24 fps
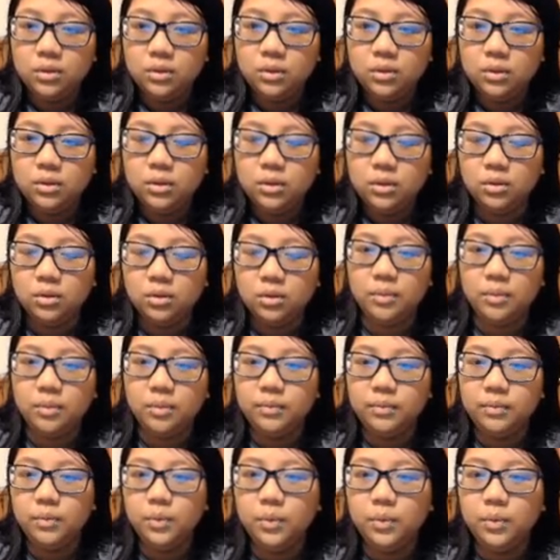Okay.
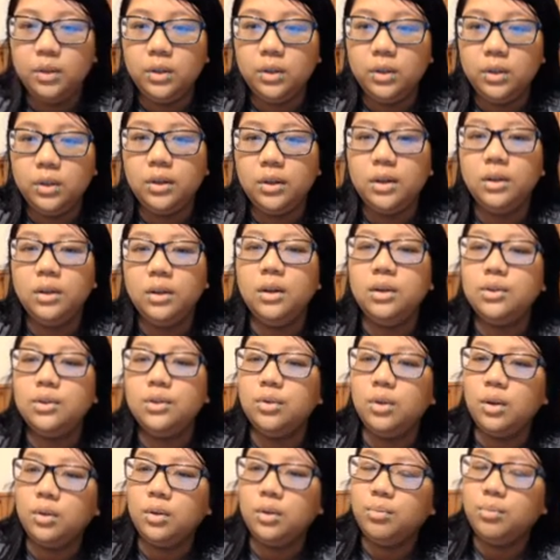Well, all right. So
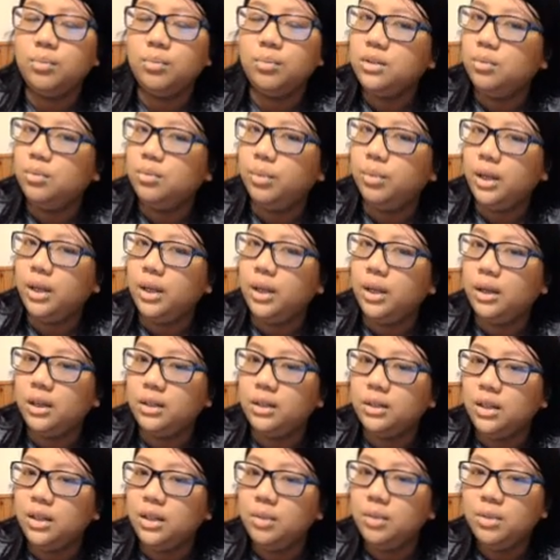I pressed black. I
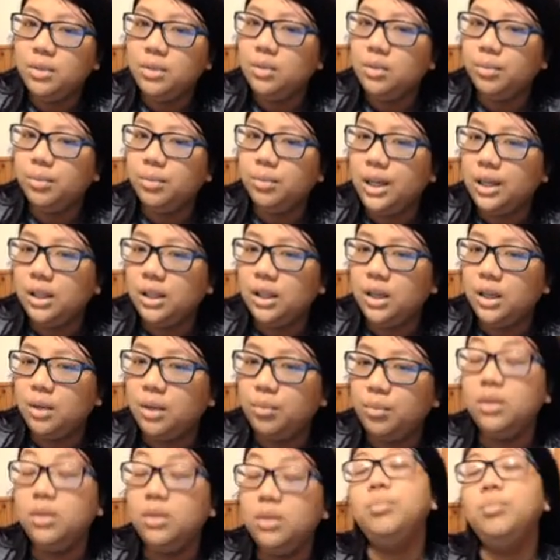typed in black and then I
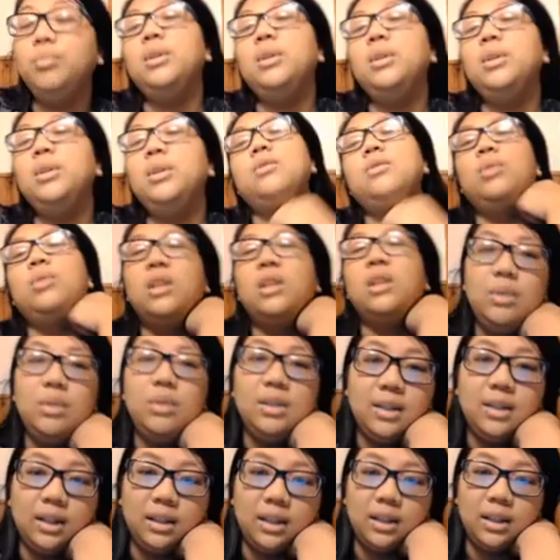put in a B. So we're going to be
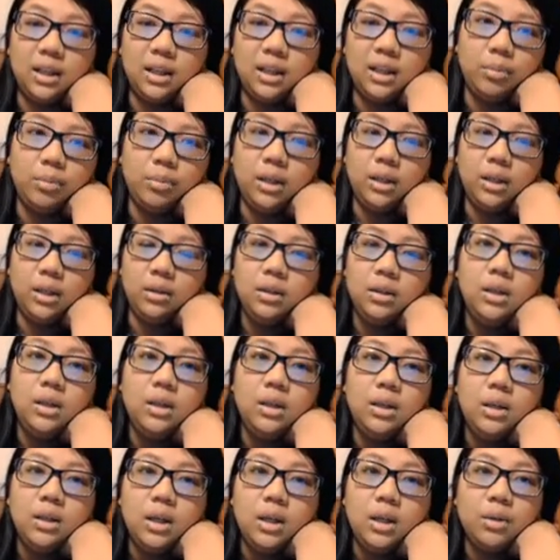seeing that in a minute.
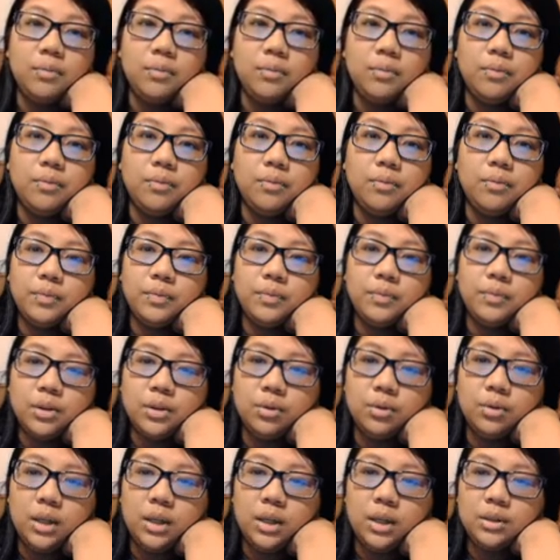Anyway,
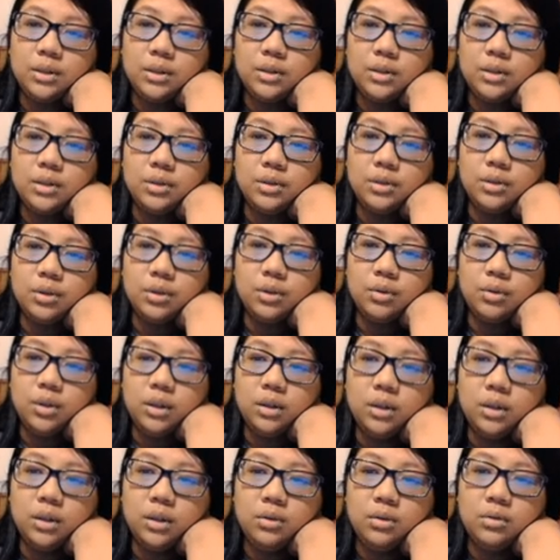so as this is
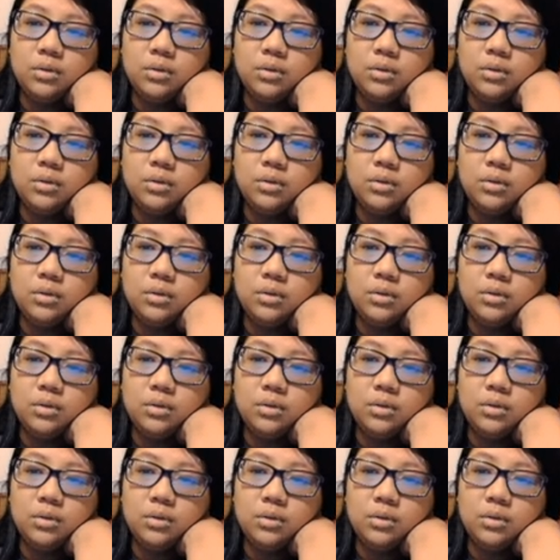loading,